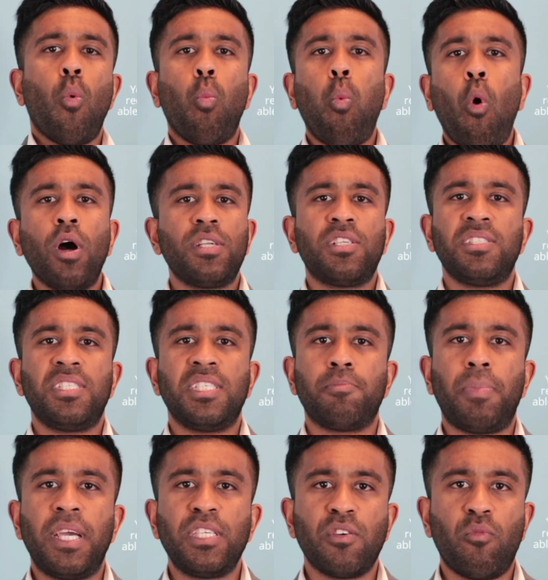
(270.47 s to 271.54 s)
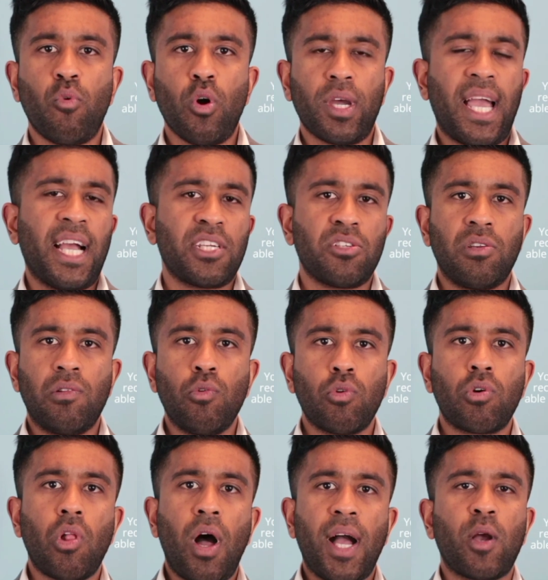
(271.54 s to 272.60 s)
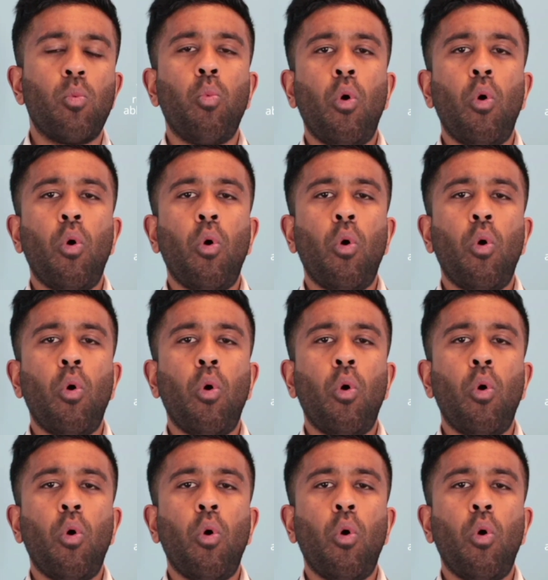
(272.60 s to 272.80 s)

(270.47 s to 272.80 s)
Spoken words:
what does this piece of work actually look like?